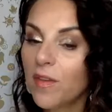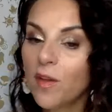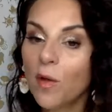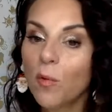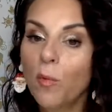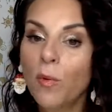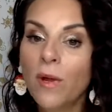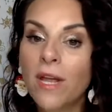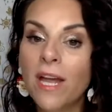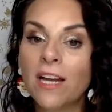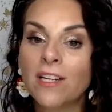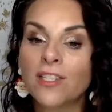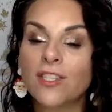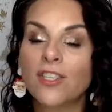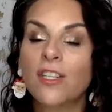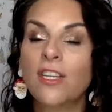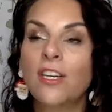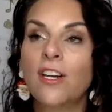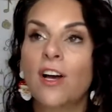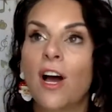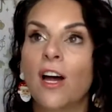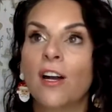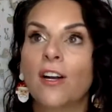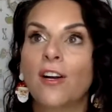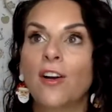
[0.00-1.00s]
we actually
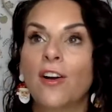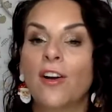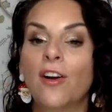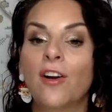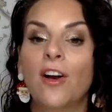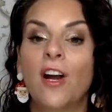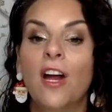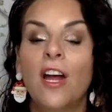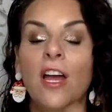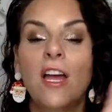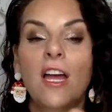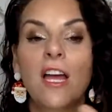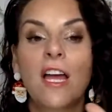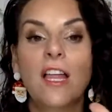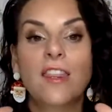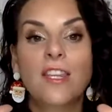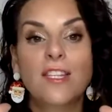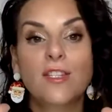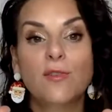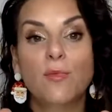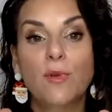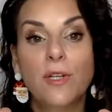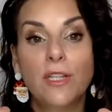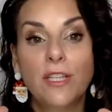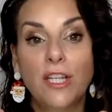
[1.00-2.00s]
got her
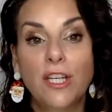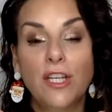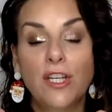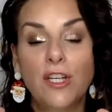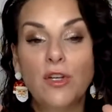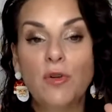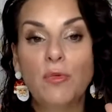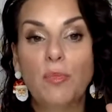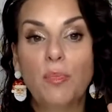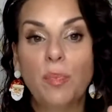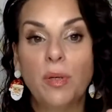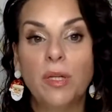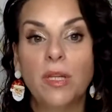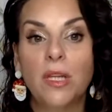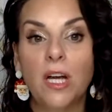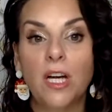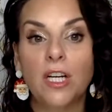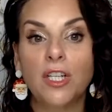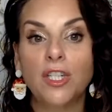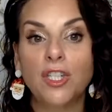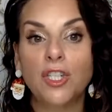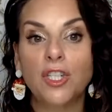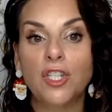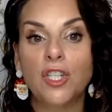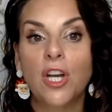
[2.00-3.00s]
this really cute
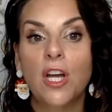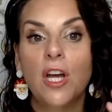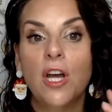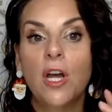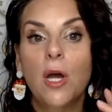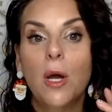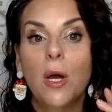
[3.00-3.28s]
plush